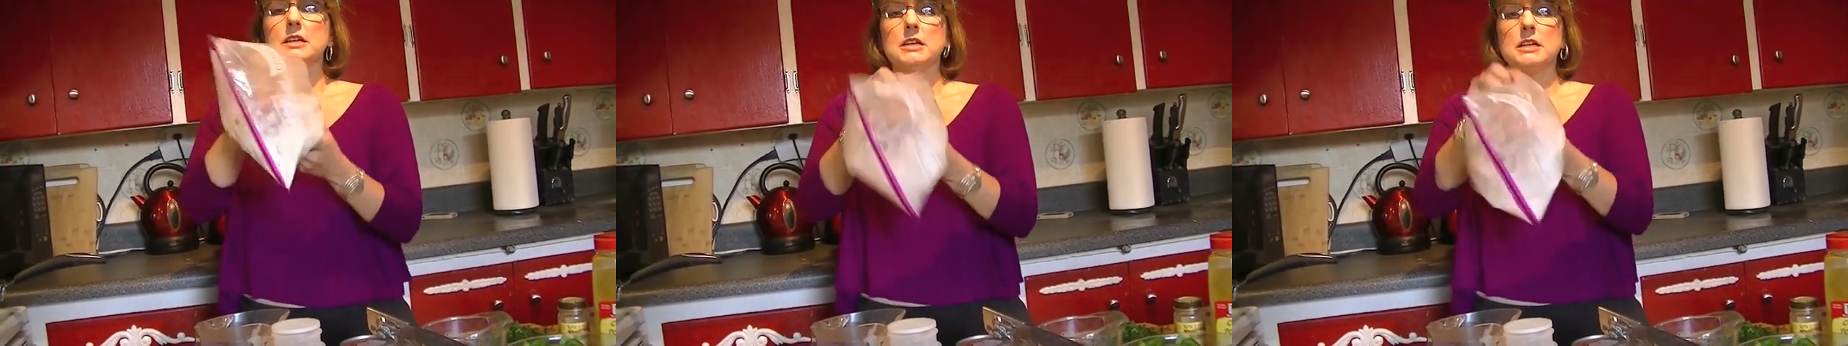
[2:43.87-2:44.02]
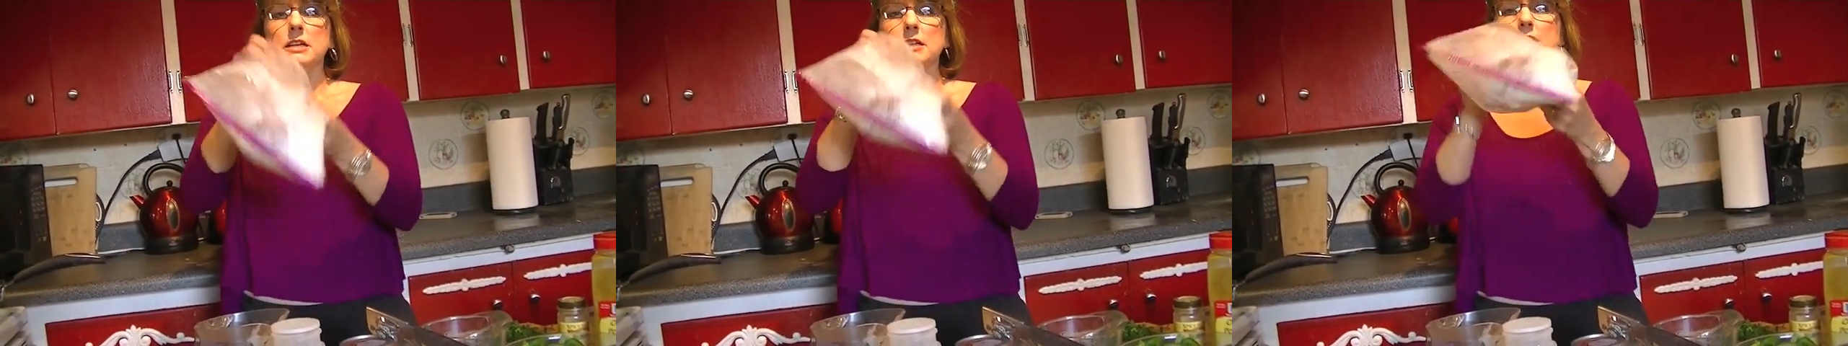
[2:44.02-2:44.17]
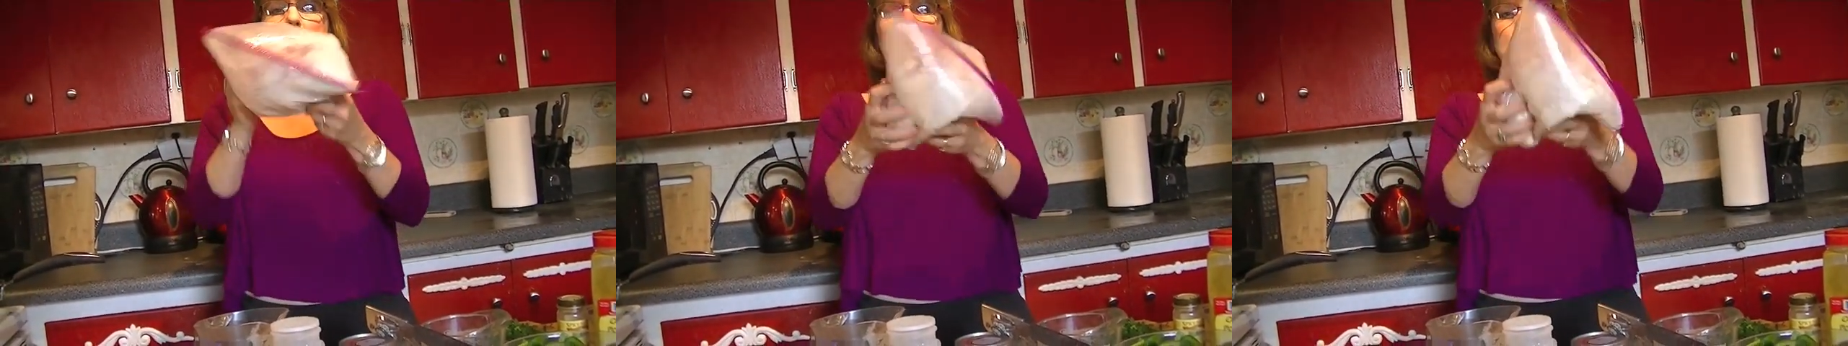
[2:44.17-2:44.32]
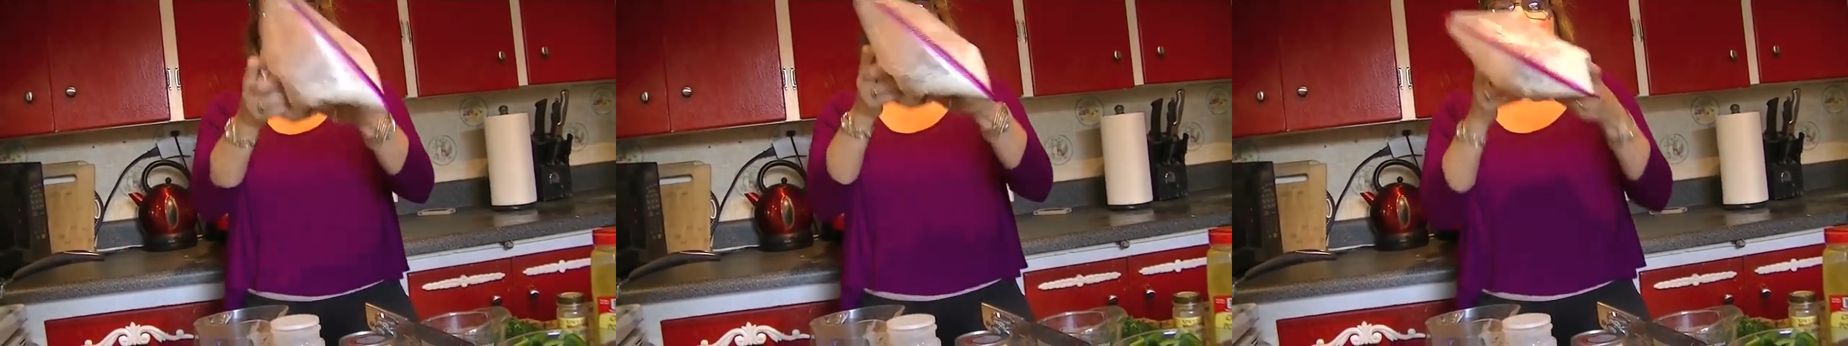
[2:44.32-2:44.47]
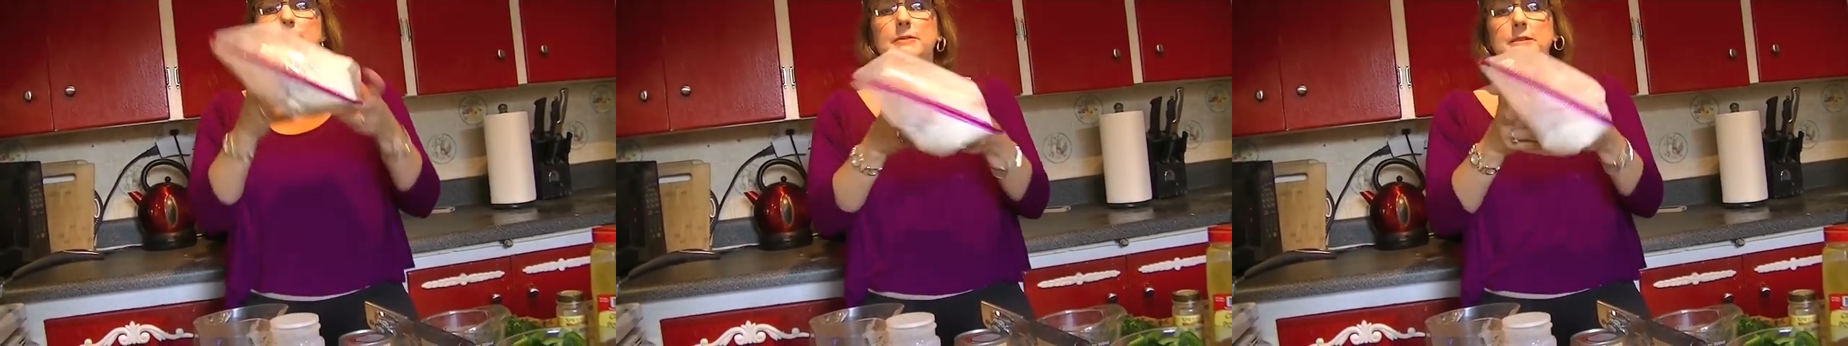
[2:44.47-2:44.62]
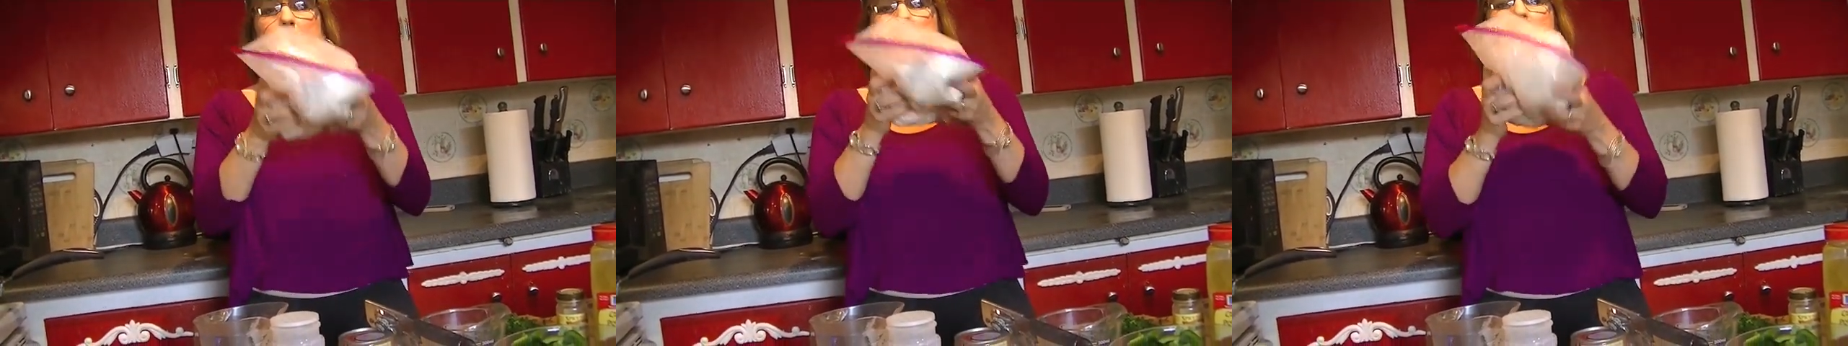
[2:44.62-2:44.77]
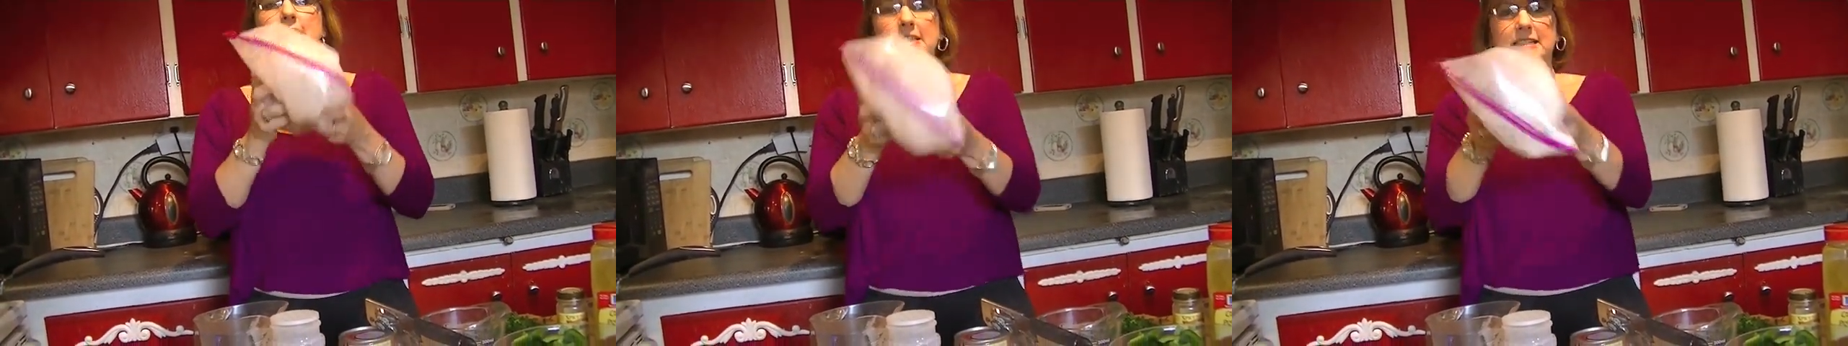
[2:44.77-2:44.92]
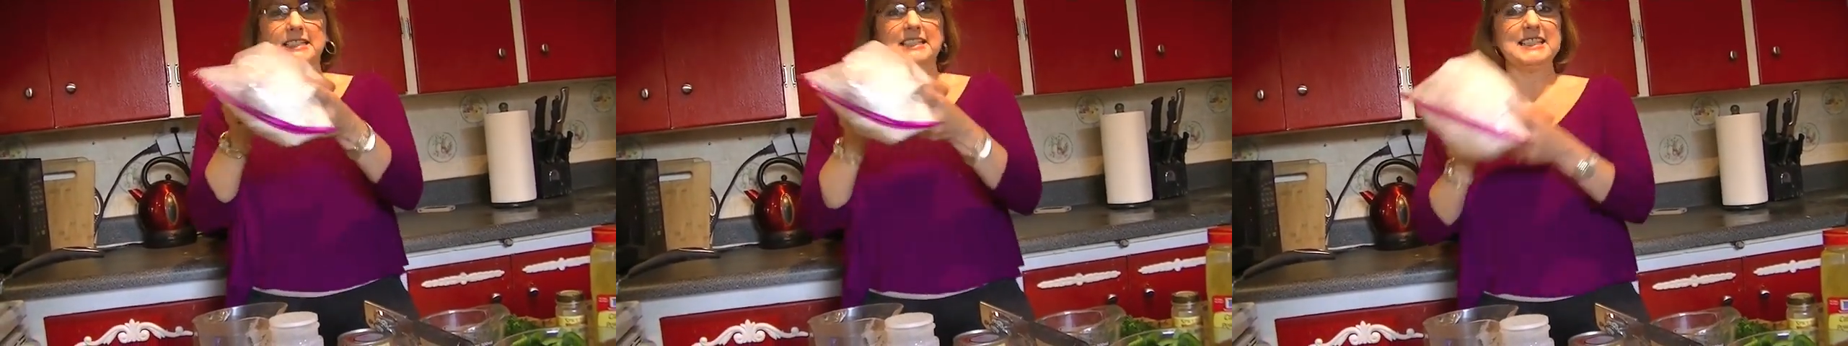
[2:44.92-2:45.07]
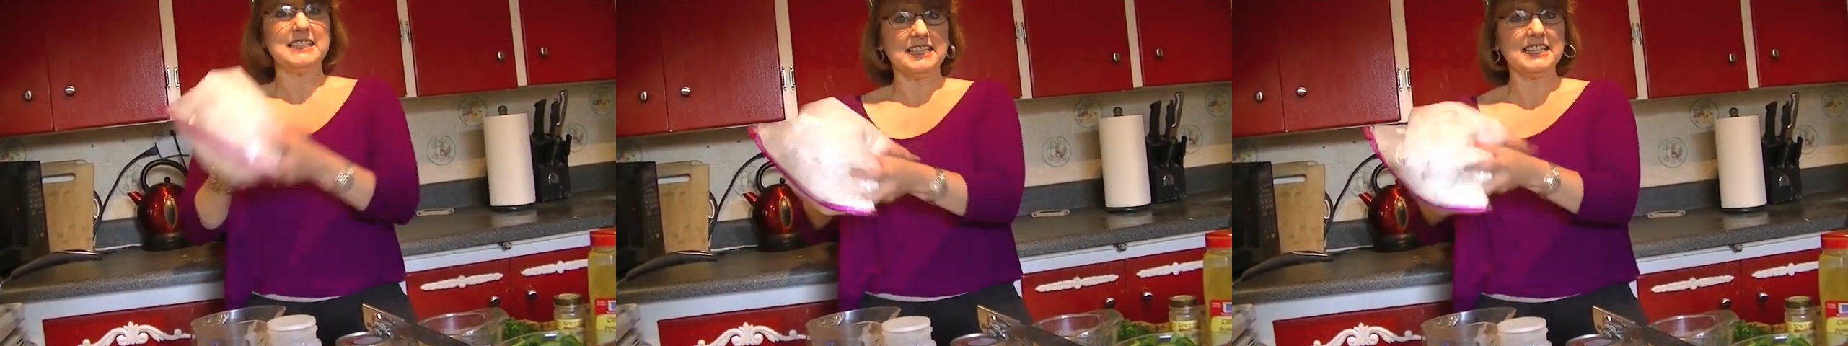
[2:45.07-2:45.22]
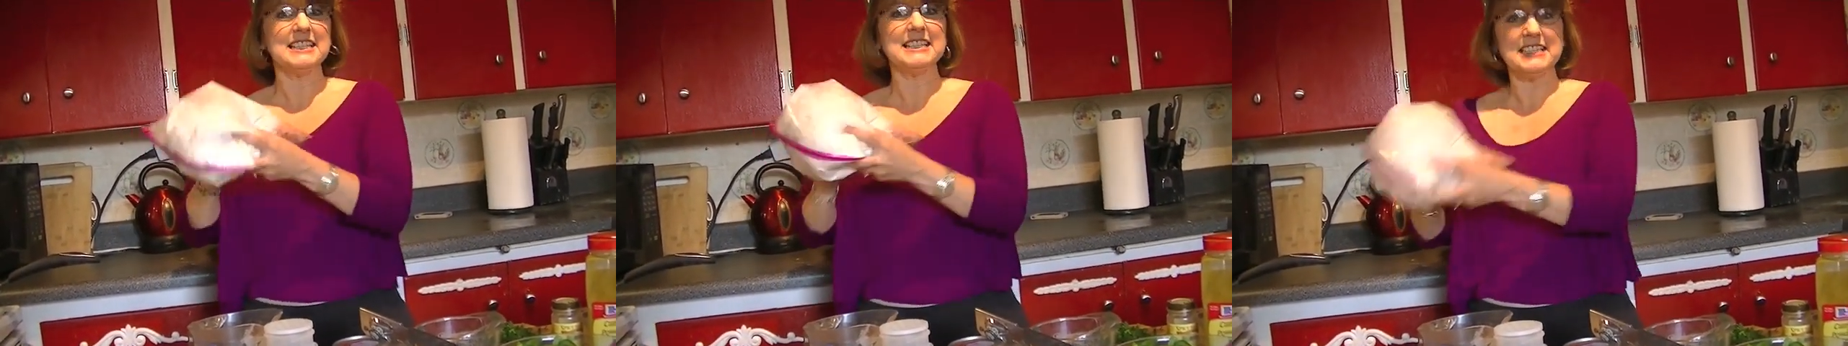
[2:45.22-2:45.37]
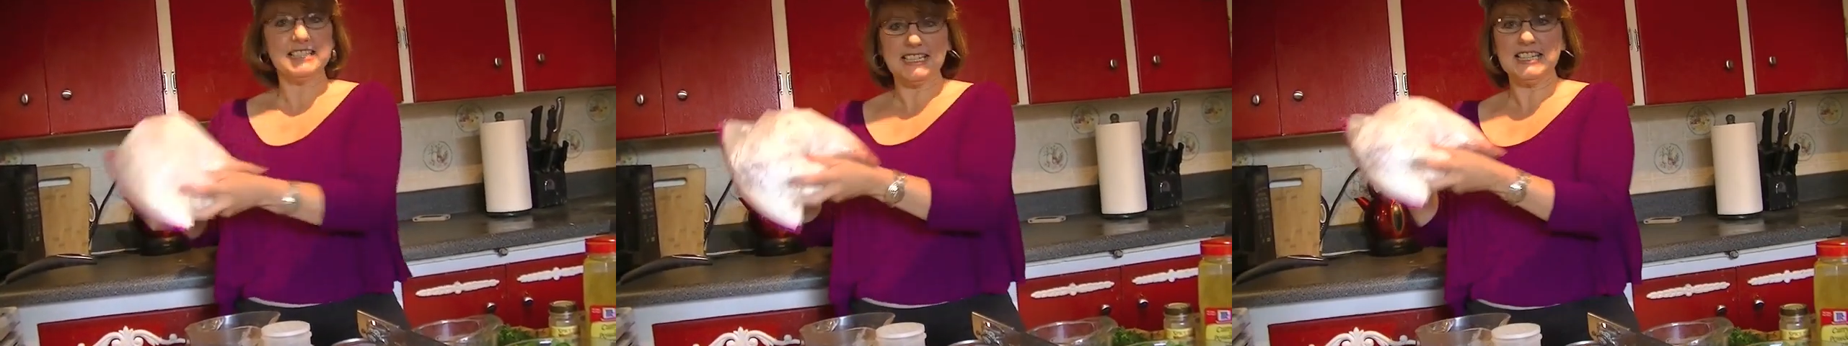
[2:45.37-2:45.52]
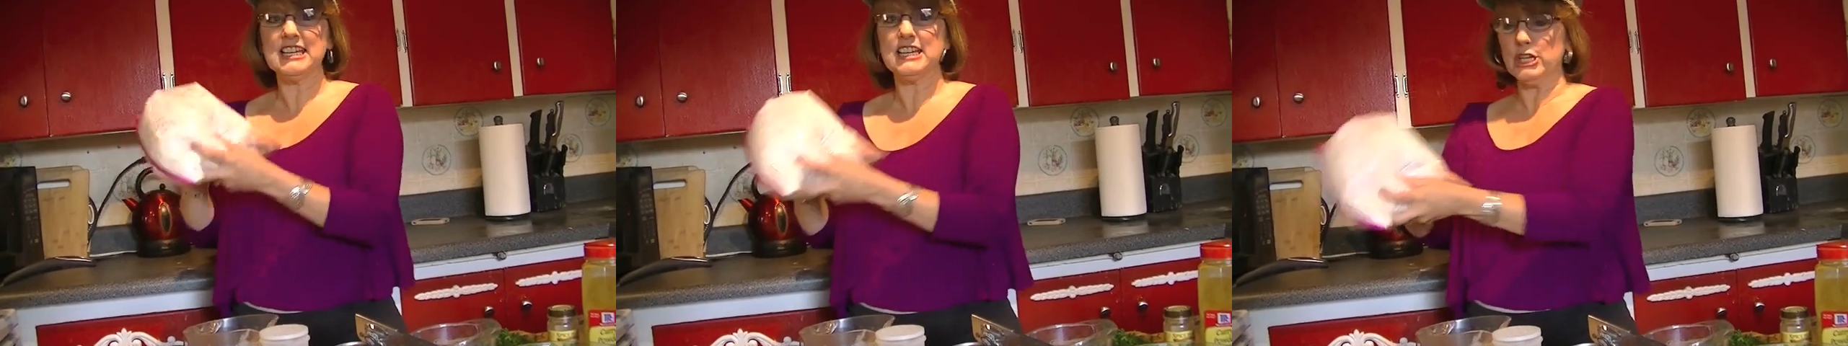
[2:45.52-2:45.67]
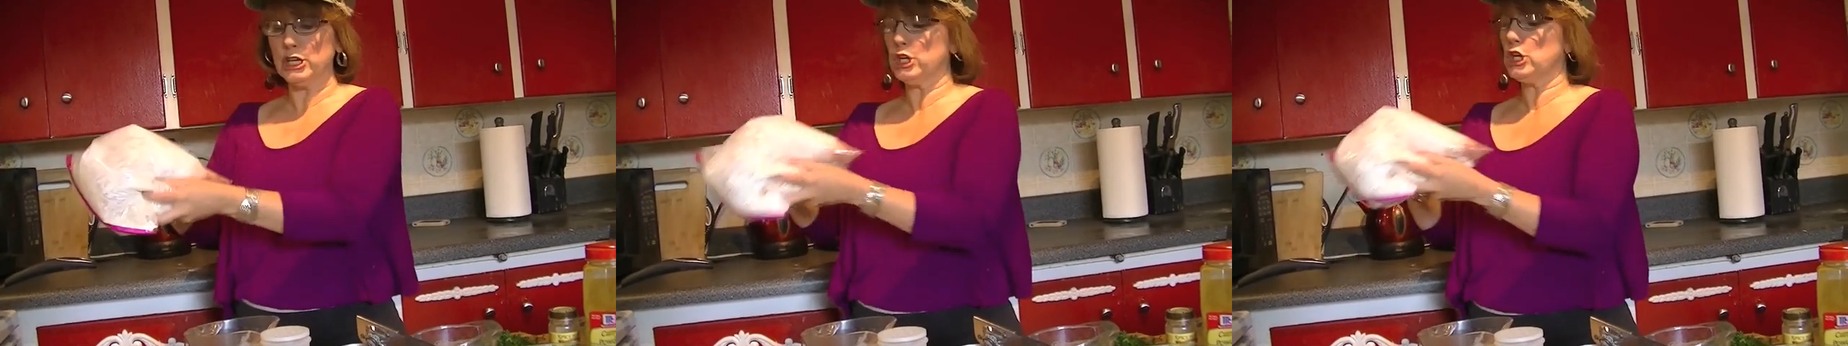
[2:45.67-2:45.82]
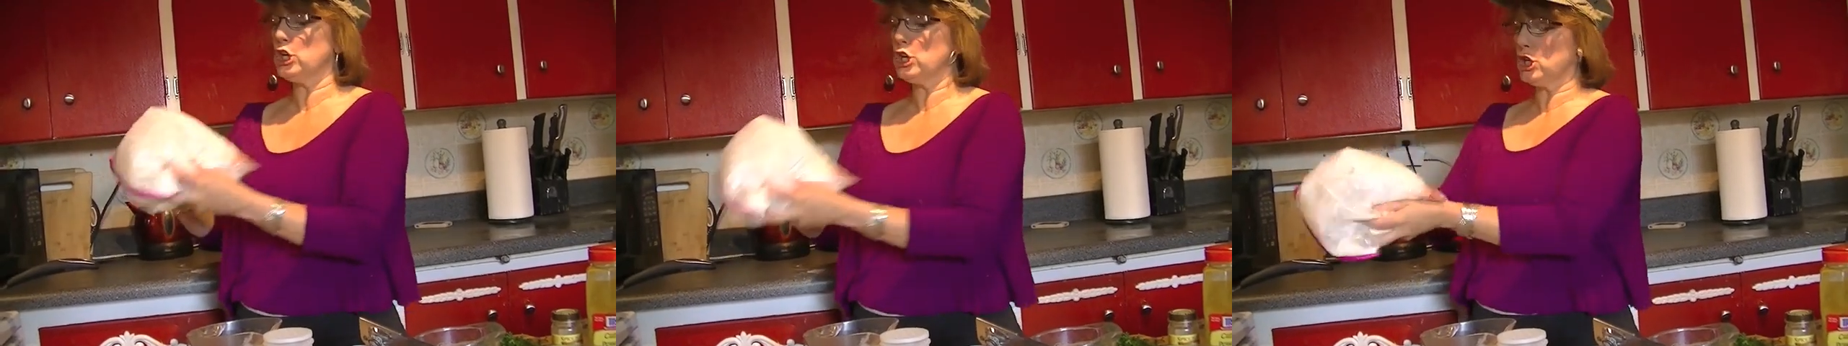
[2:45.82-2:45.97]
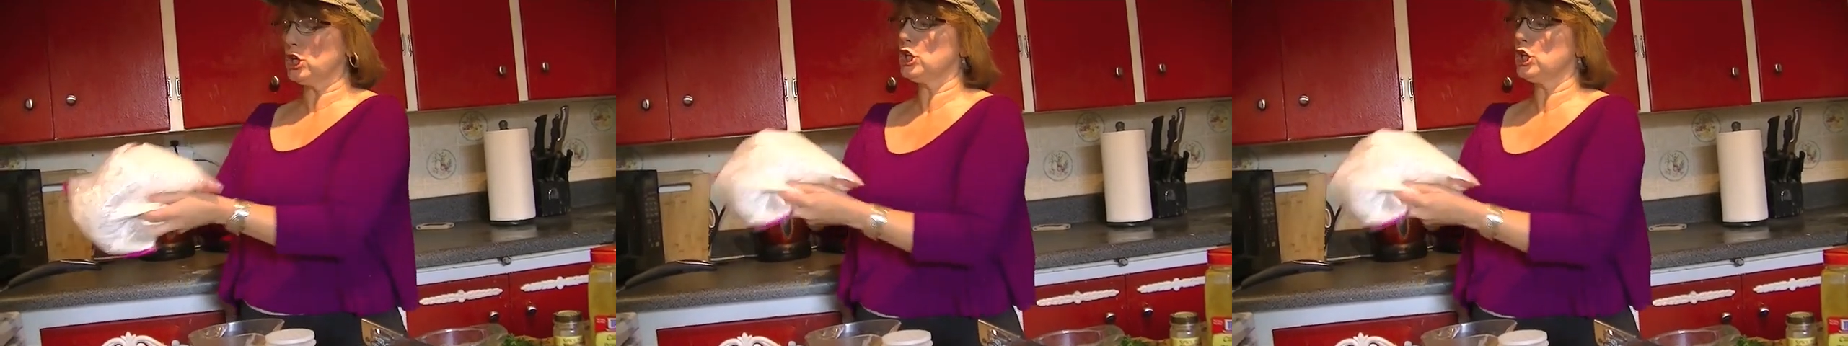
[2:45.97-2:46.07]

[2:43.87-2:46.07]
all up in here,